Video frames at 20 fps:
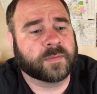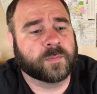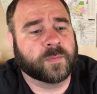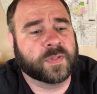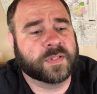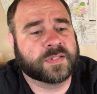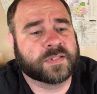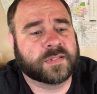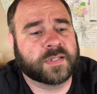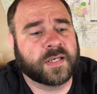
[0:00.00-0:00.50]

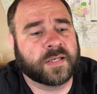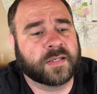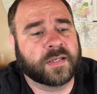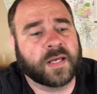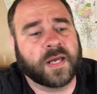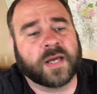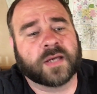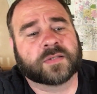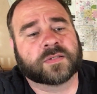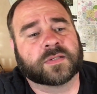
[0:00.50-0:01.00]
When standing
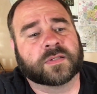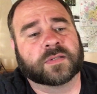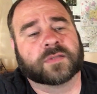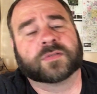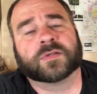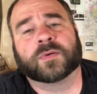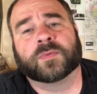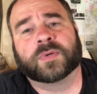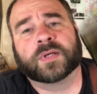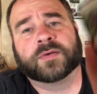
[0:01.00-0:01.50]
action,
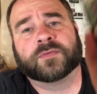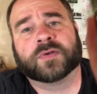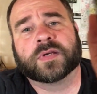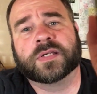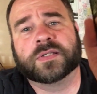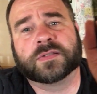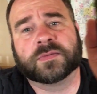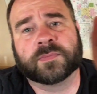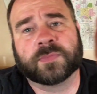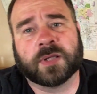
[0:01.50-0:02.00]
so whenever
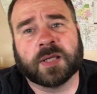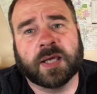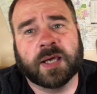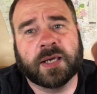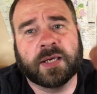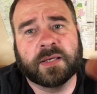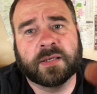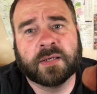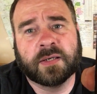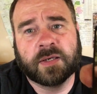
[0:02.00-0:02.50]
he's in
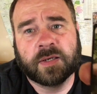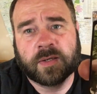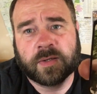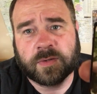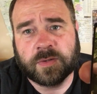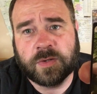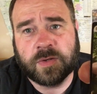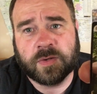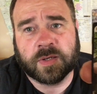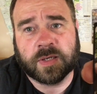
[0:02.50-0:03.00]
play,
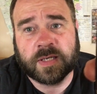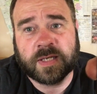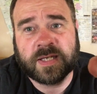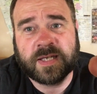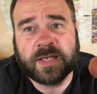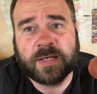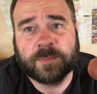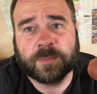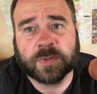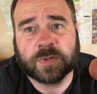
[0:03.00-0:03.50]
you can
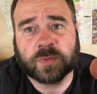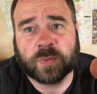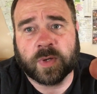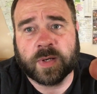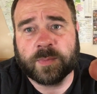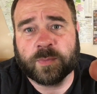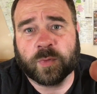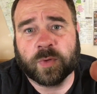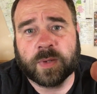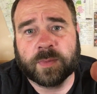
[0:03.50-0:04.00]
keep a
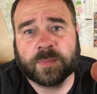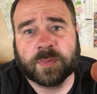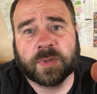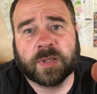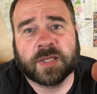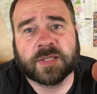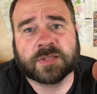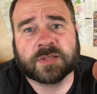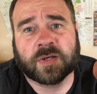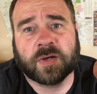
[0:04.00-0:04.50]
20-point
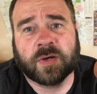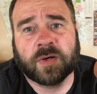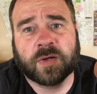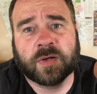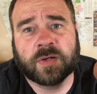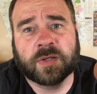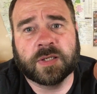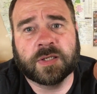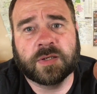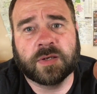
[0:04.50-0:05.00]
plus
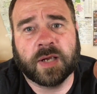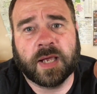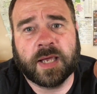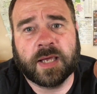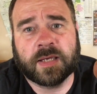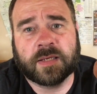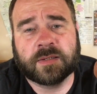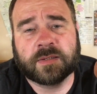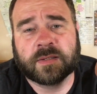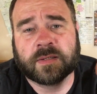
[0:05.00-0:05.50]
card in your
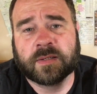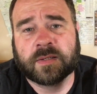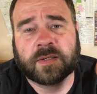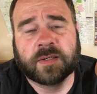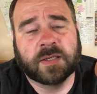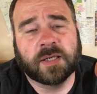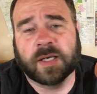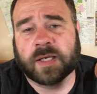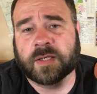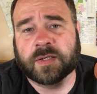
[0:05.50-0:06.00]
hand,
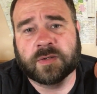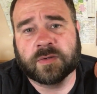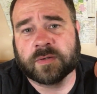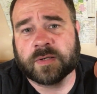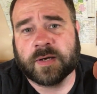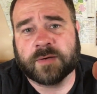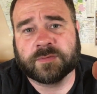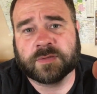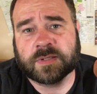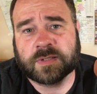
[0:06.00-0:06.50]
and you don't
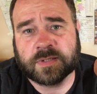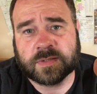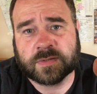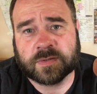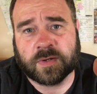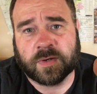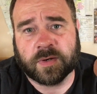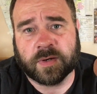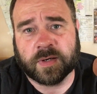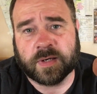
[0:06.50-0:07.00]
have to
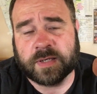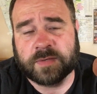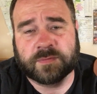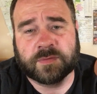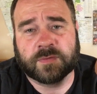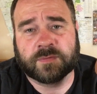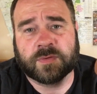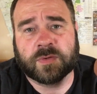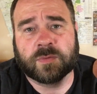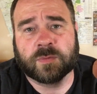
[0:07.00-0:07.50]
discard it even
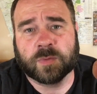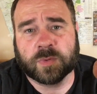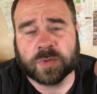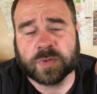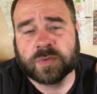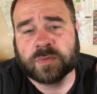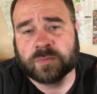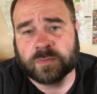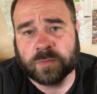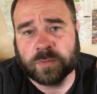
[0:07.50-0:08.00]
if you
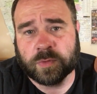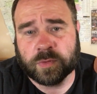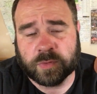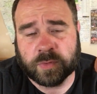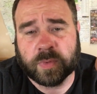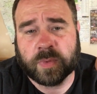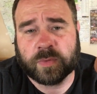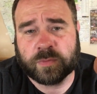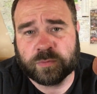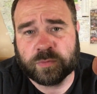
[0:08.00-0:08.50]

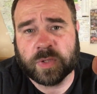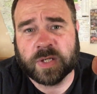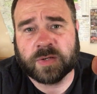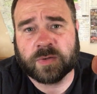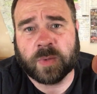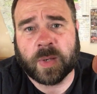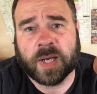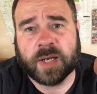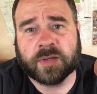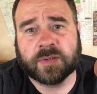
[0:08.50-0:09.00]
were
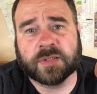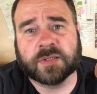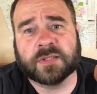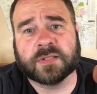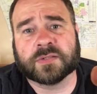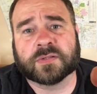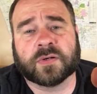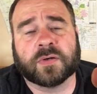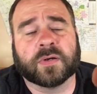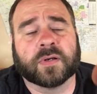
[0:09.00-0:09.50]
required to
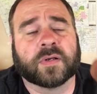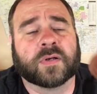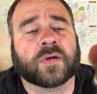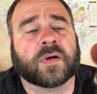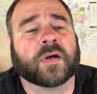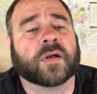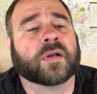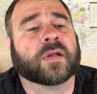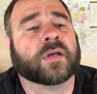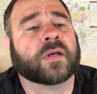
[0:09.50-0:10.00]
discard a
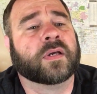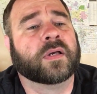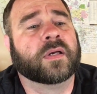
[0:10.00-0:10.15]
card.